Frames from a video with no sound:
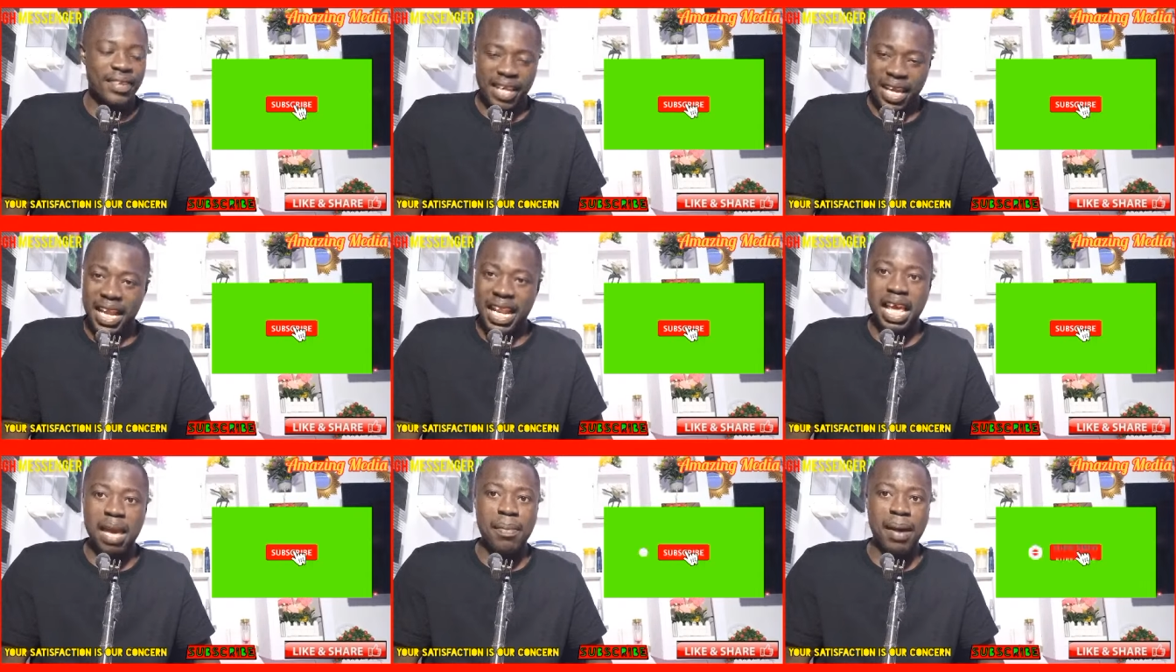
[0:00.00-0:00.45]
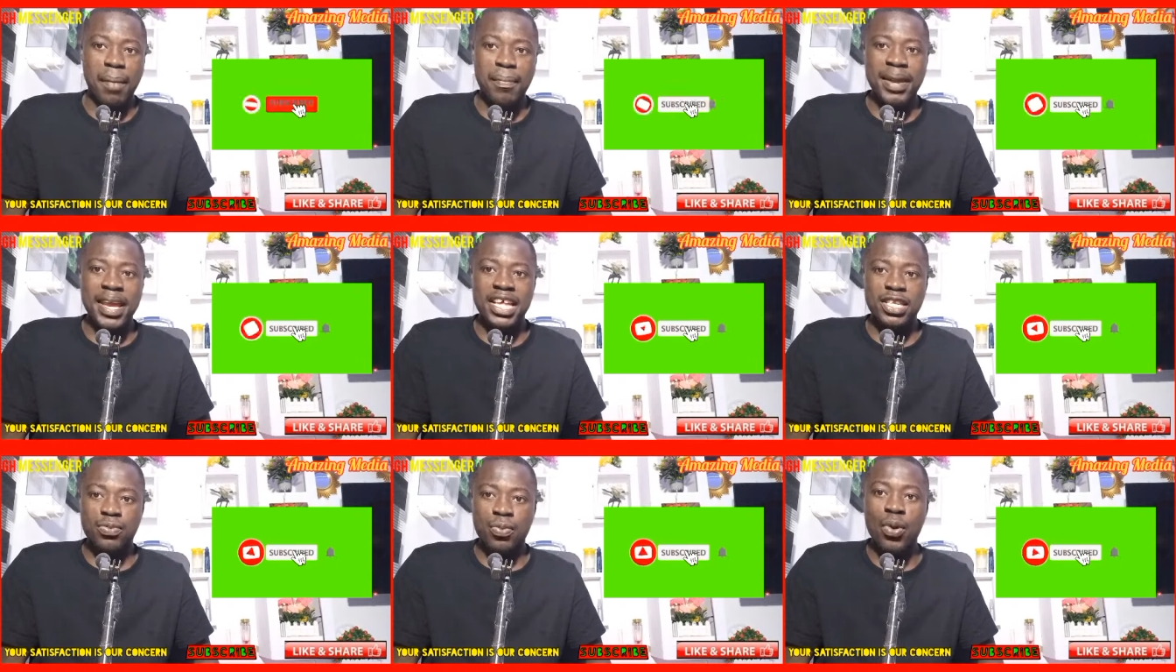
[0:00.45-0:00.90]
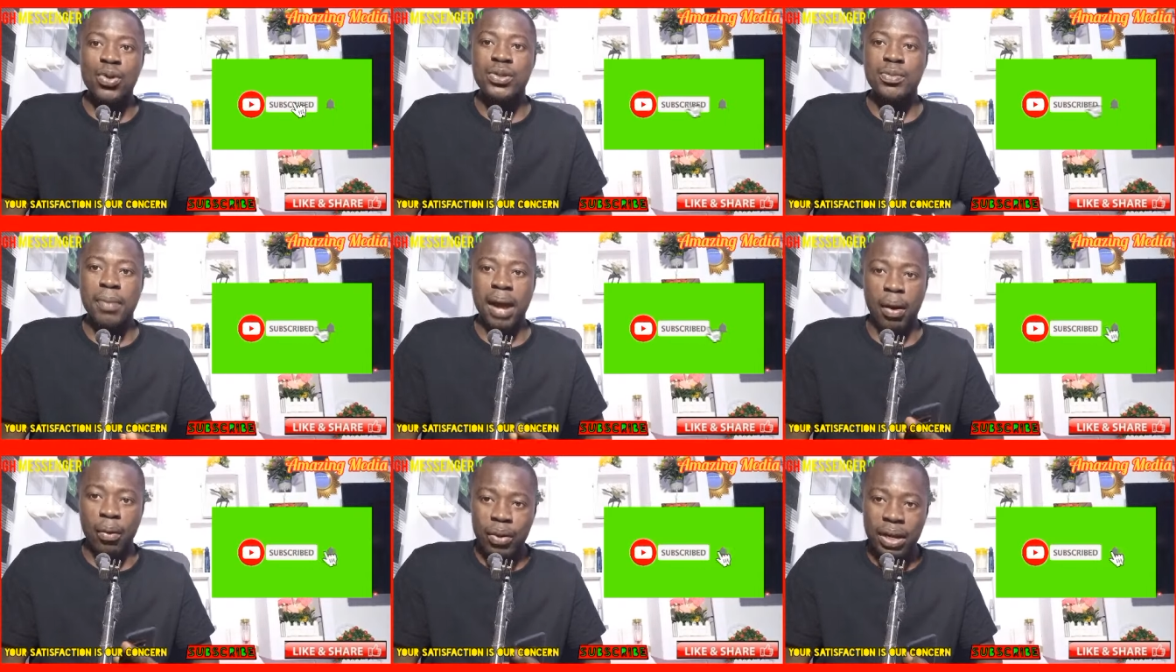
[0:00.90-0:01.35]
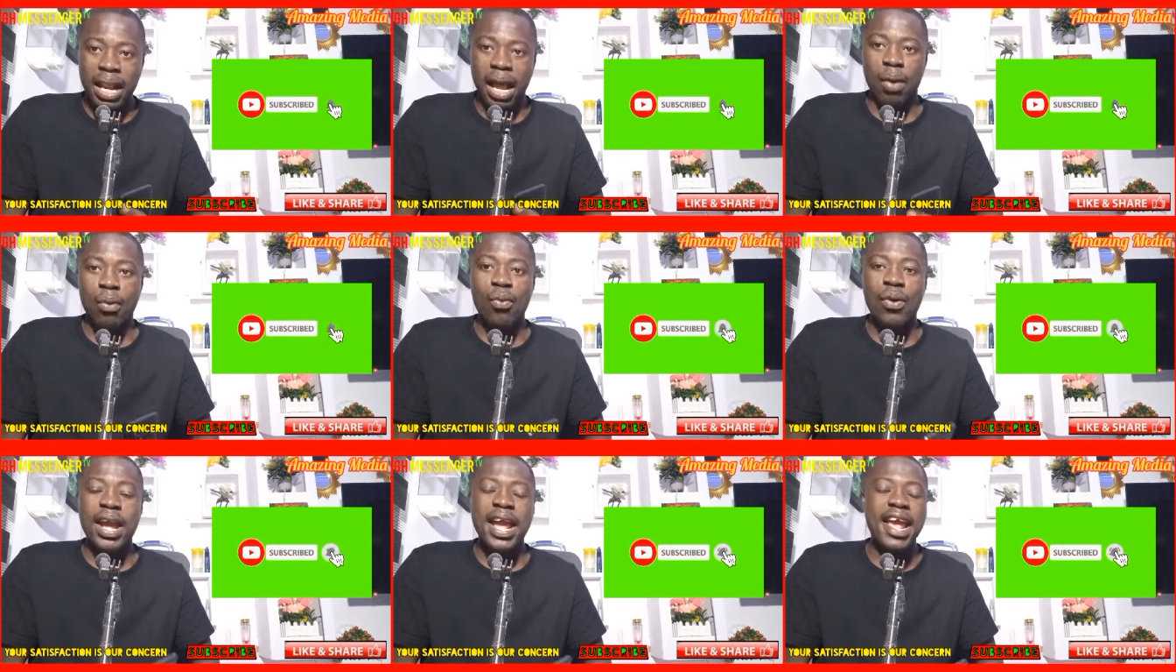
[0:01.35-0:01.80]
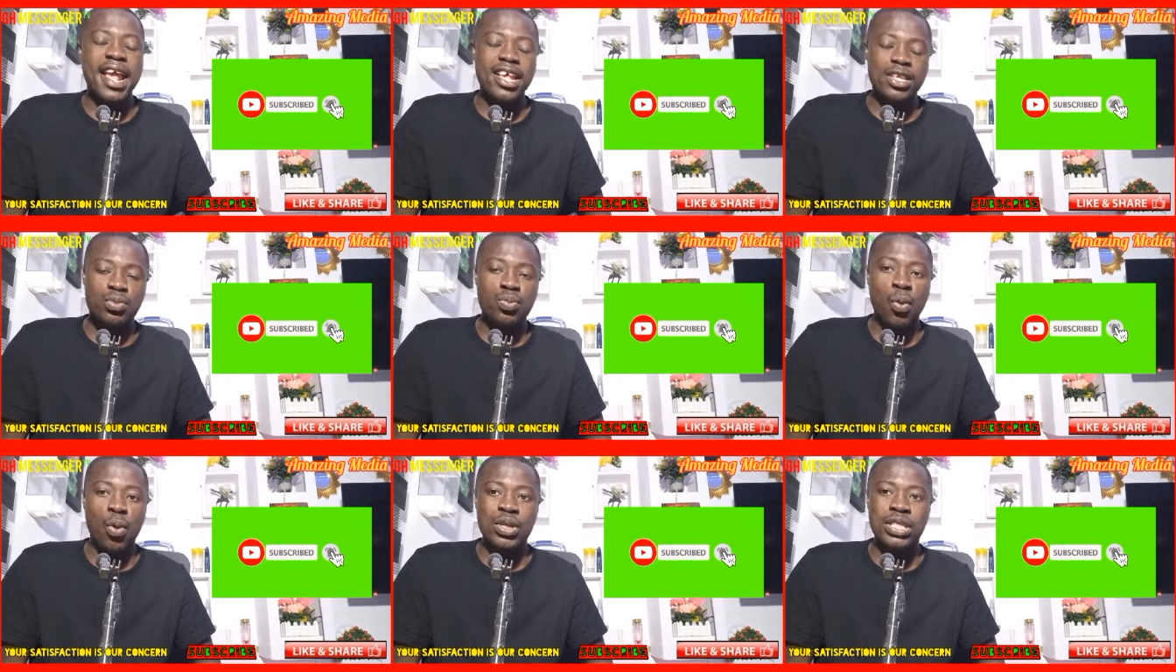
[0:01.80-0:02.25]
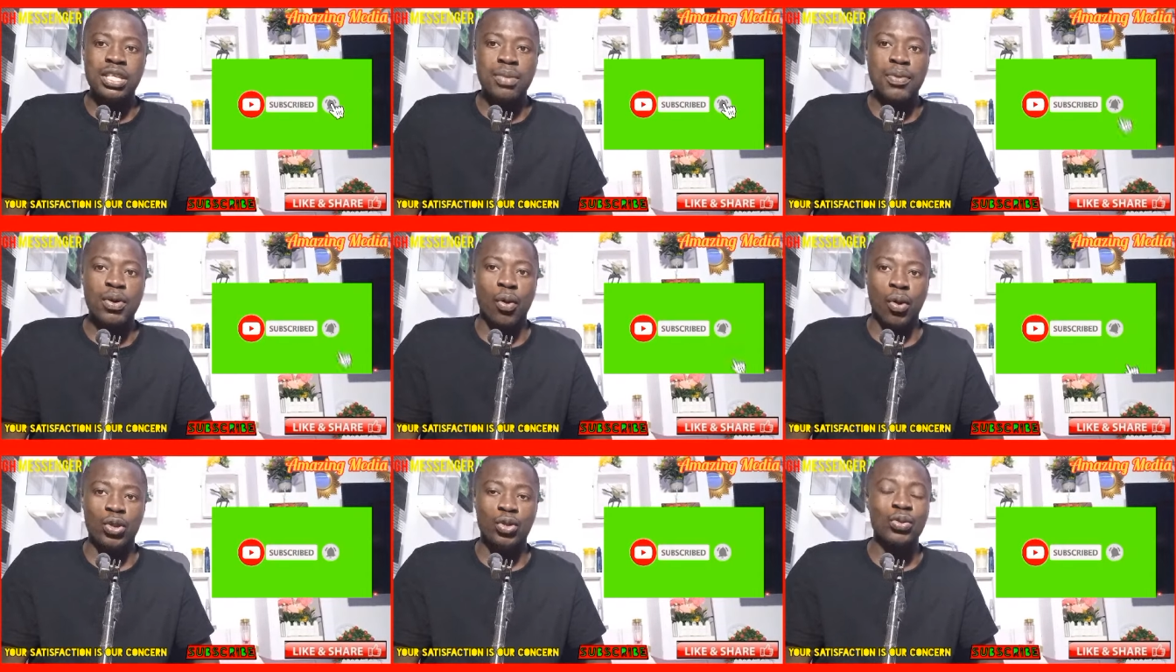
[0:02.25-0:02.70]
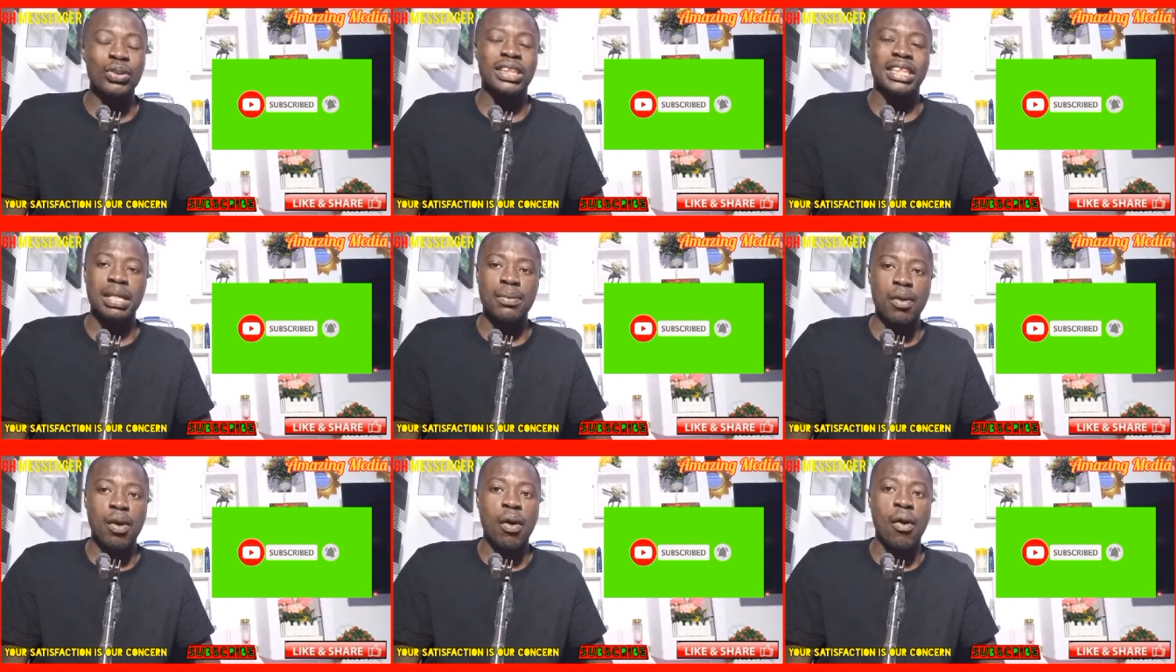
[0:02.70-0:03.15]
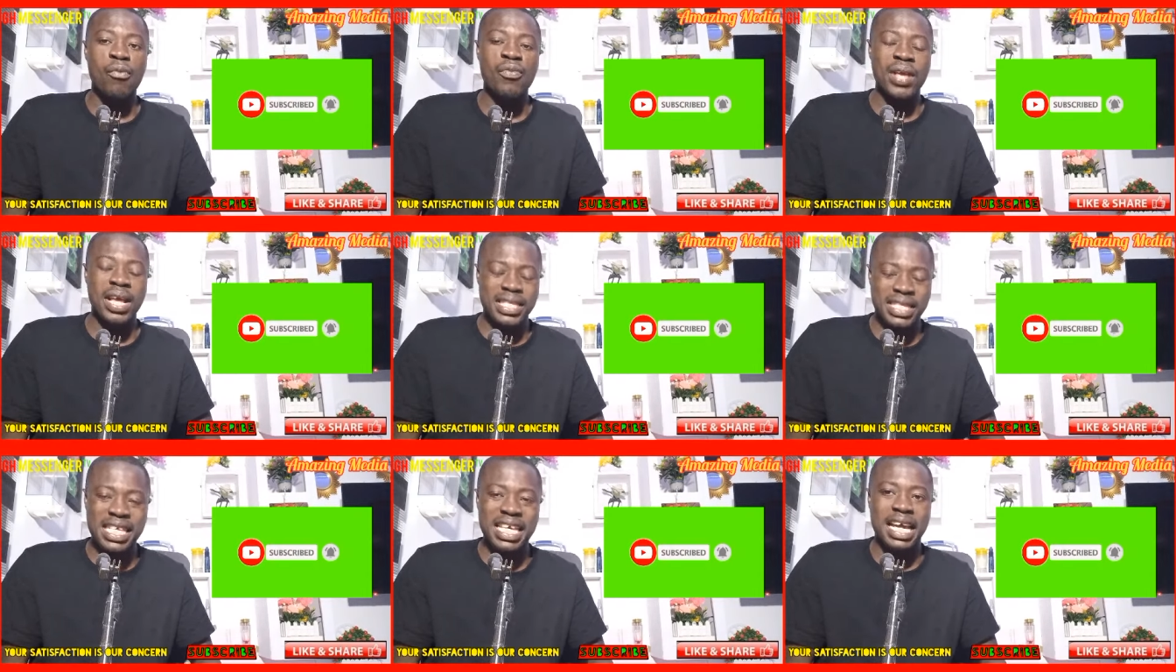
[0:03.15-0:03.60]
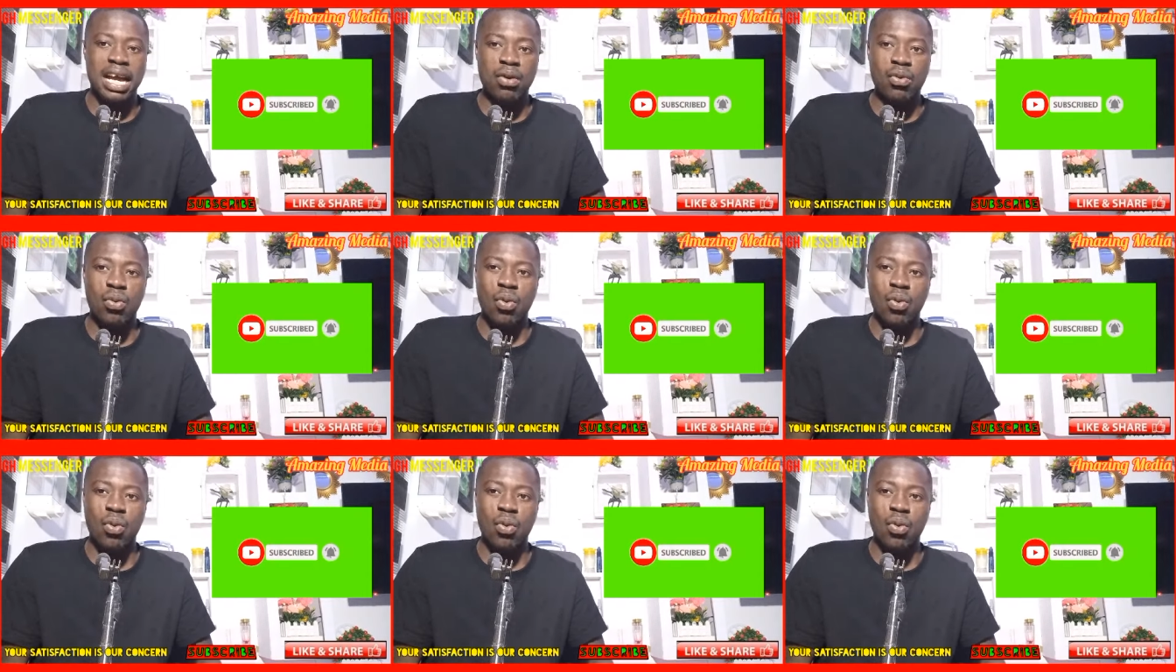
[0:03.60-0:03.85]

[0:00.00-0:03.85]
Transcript: And never be exposed by one now exposing because which the more be a sicker